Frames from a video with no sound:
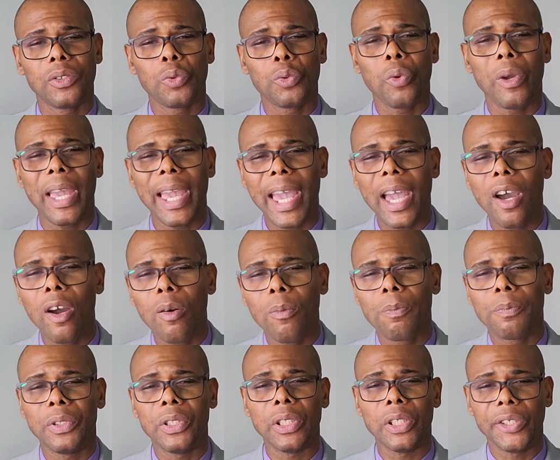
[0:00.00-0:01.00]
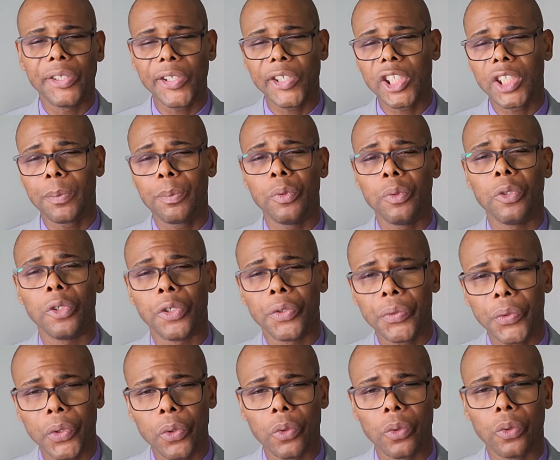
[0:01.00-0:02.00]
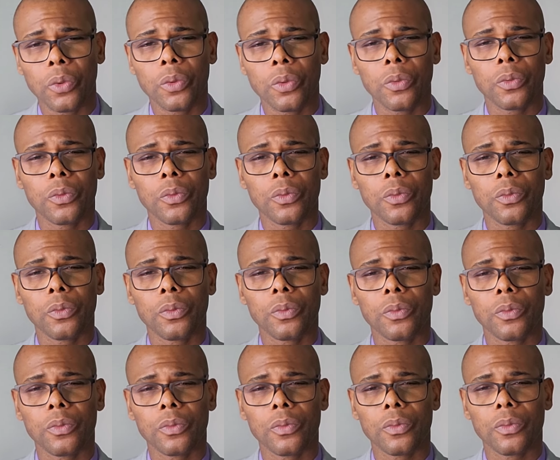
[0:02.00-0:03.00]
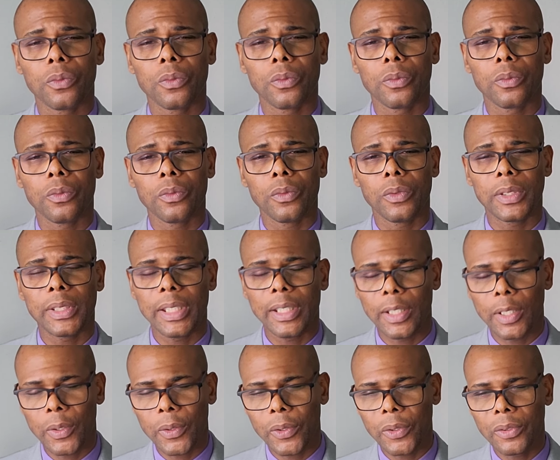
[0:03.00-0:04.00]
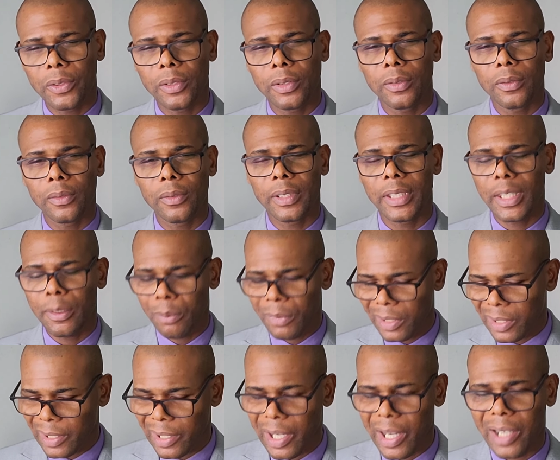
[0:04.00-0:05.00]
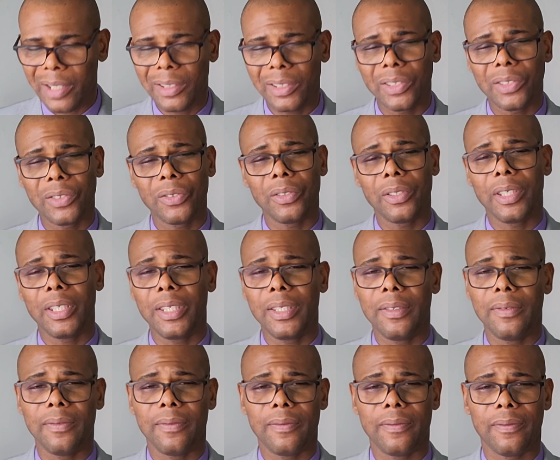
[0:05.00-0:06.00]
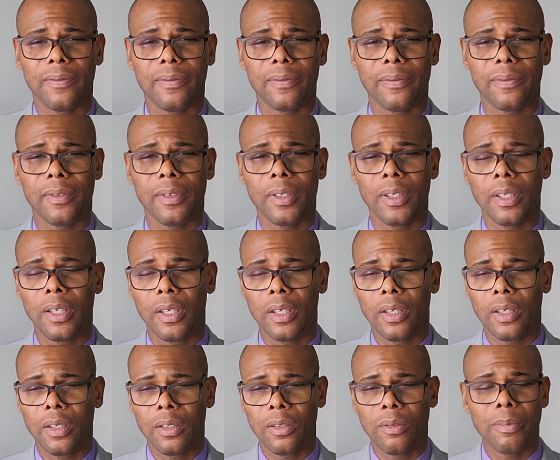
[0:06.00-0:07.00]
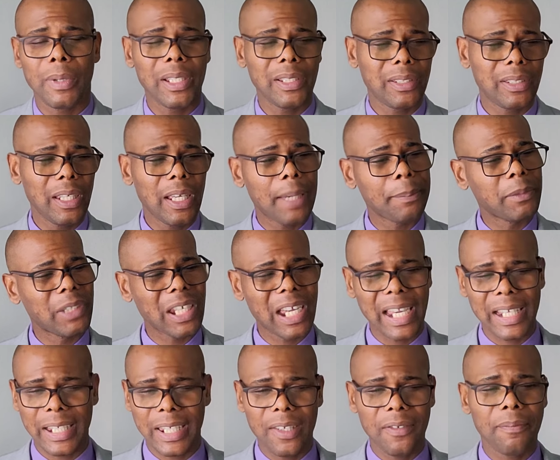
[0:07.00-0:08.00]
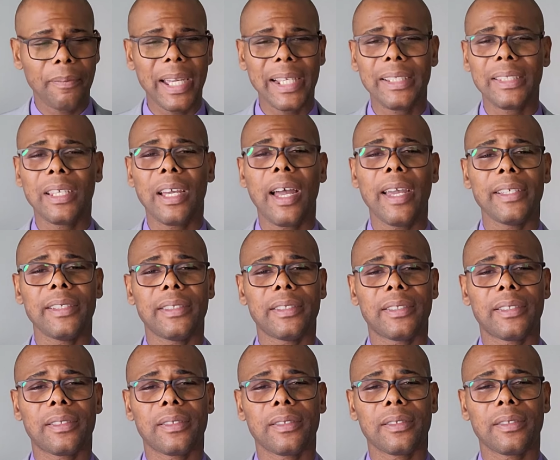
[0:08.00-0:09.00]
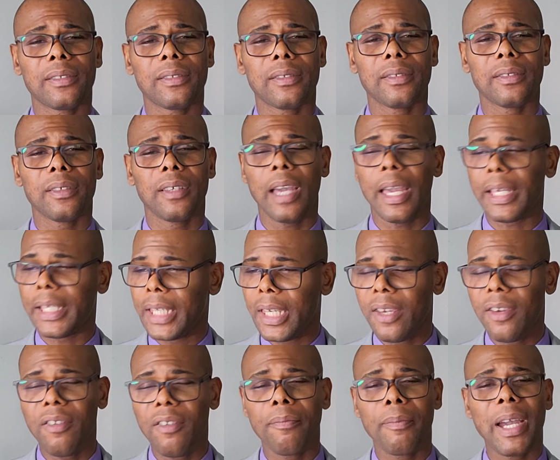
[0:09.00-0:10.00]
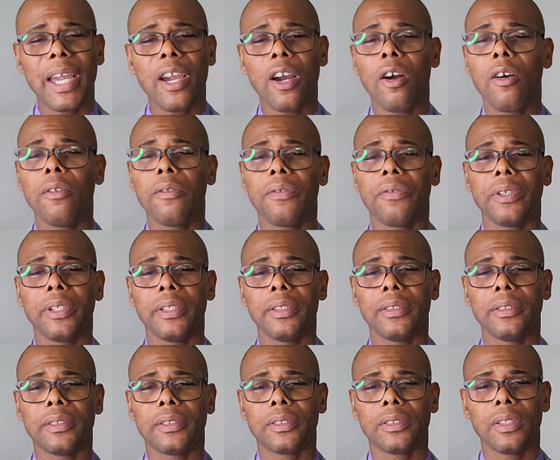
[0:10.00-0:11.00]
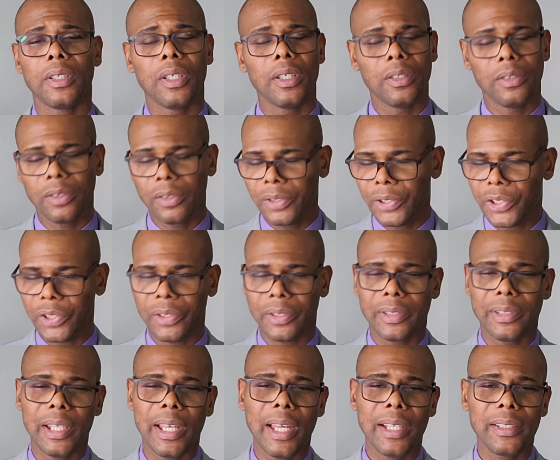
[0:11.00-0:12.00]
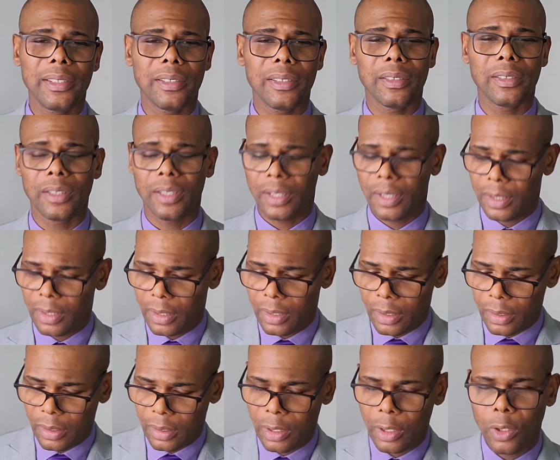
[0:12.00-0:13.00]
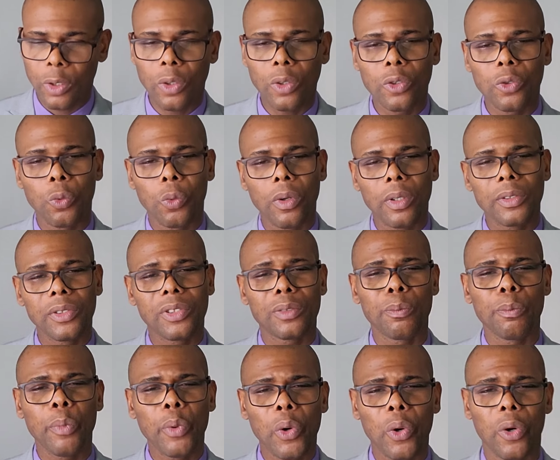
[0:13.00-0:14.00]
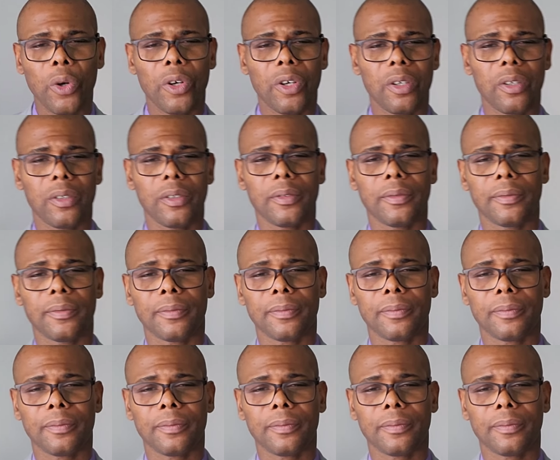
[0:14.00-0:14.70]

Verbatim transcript: to help the gospel grow? Say, Lord, give me the heart to give. You might say, I give my tithes. I give my offerings. Not just that, the Lord wants more.